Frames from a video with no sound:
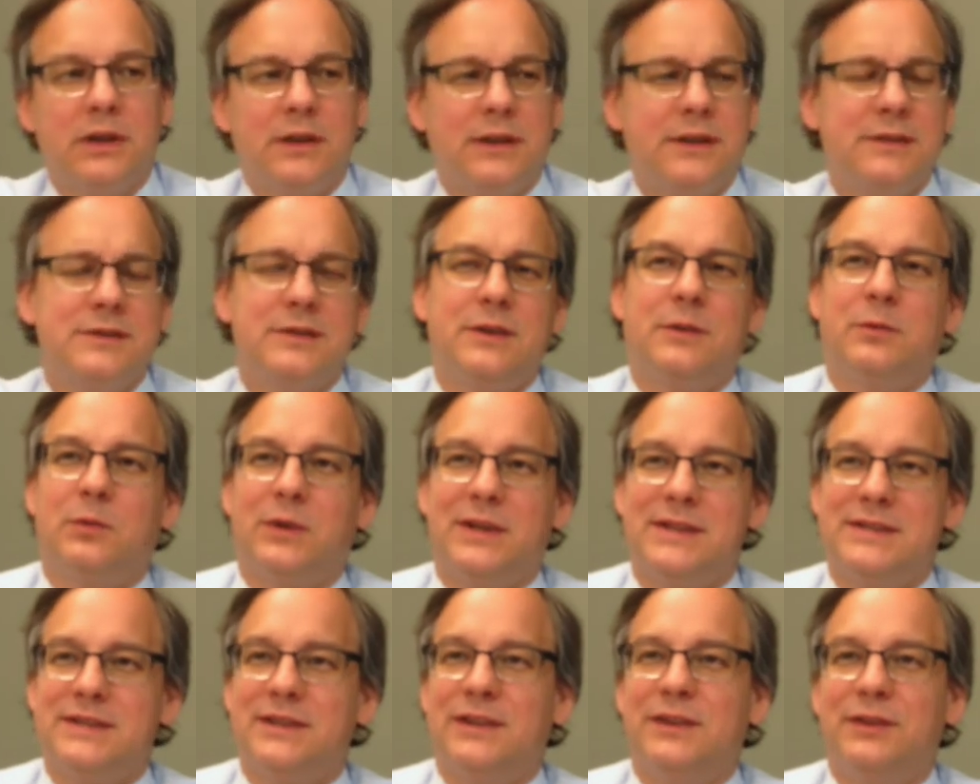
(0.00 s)
there's no
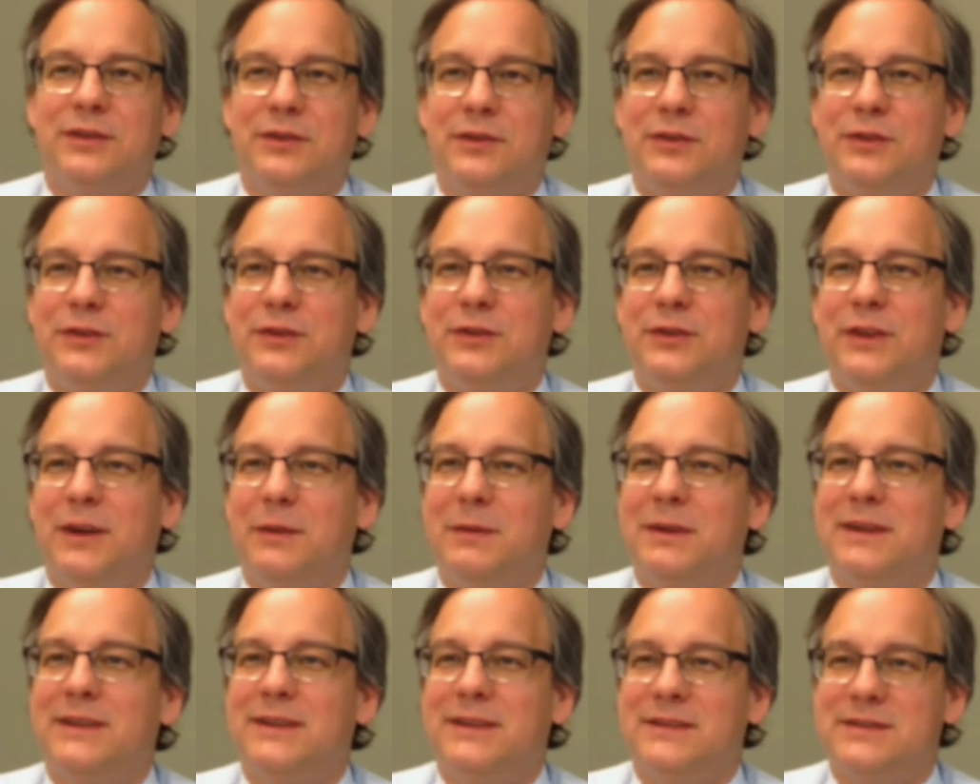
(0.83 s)
reason to. I
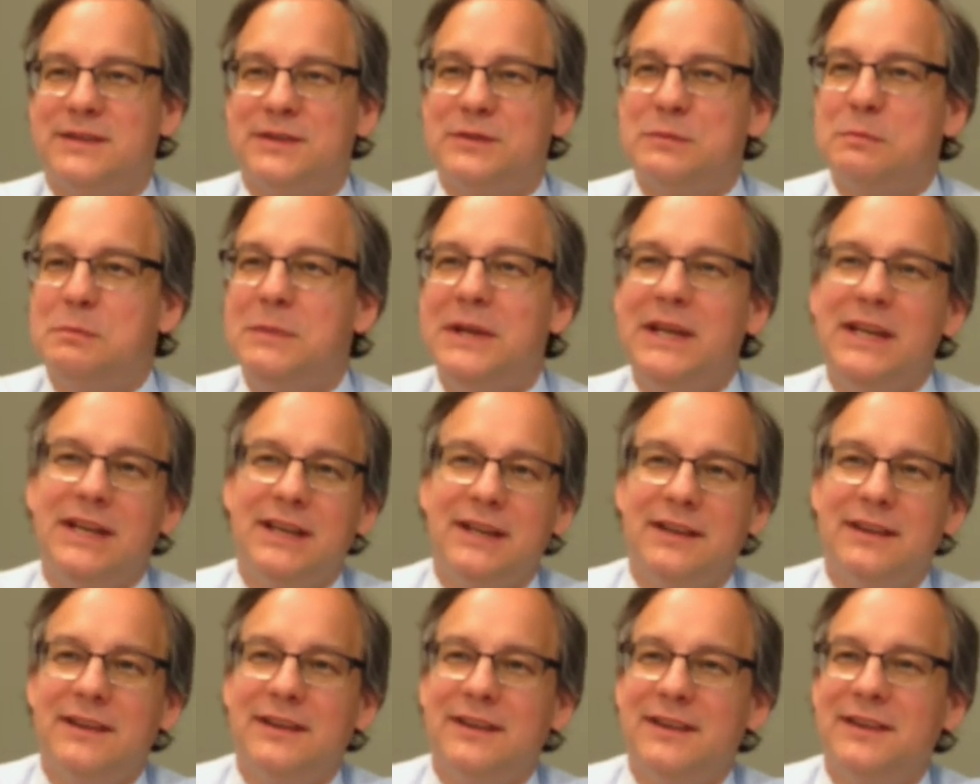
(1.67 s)
think that's just
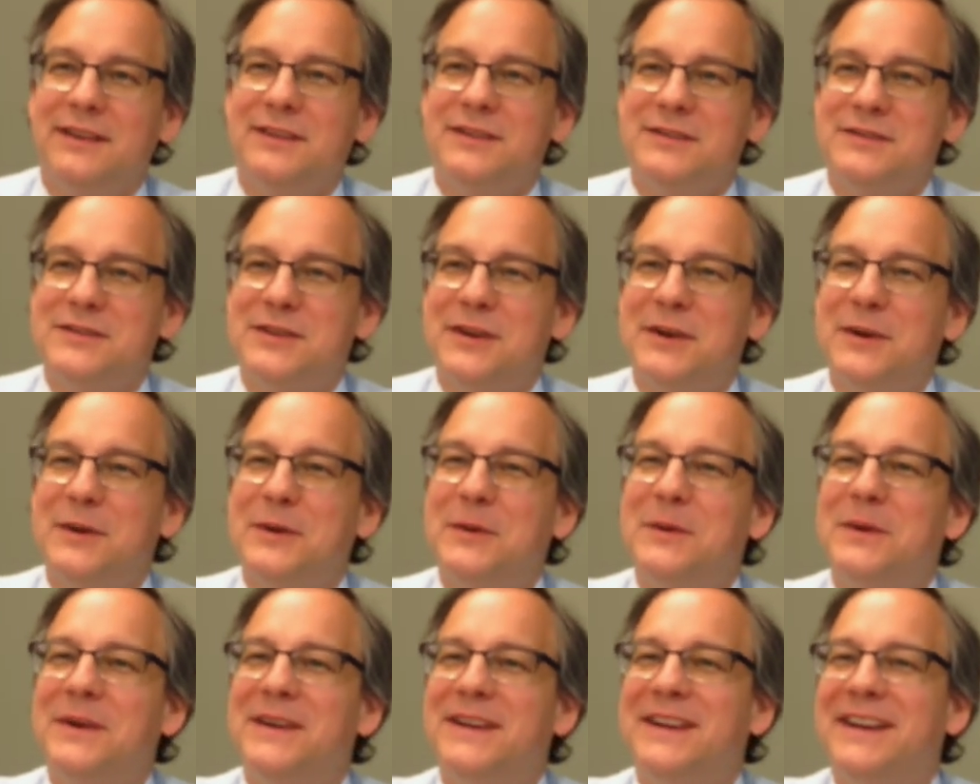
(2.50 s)
mean.
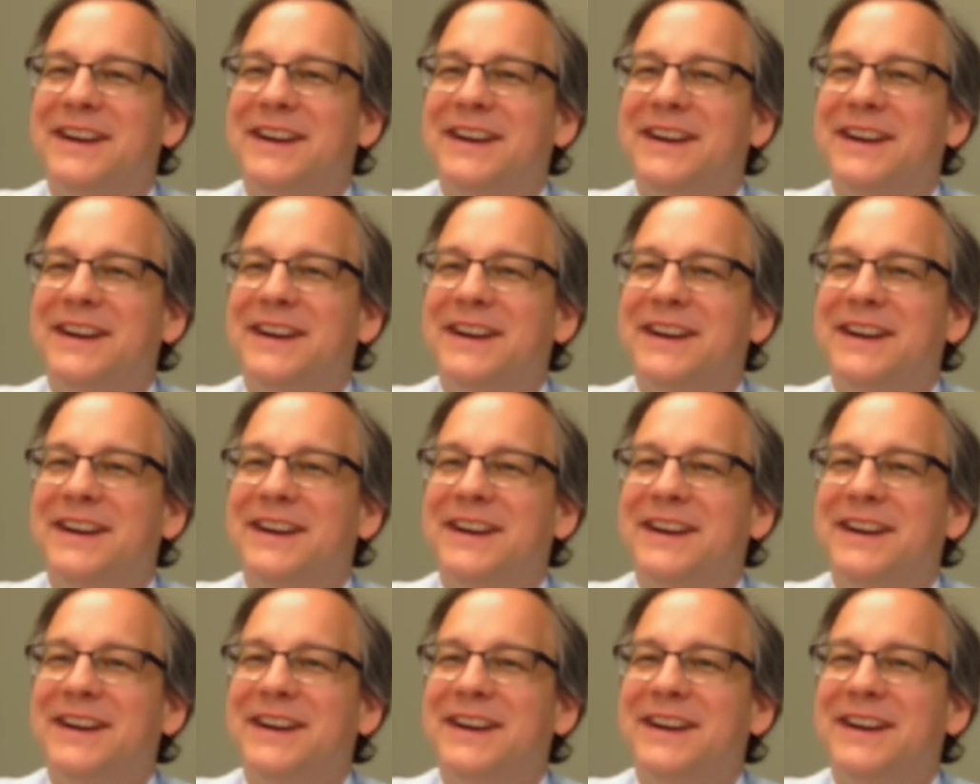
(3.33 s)
So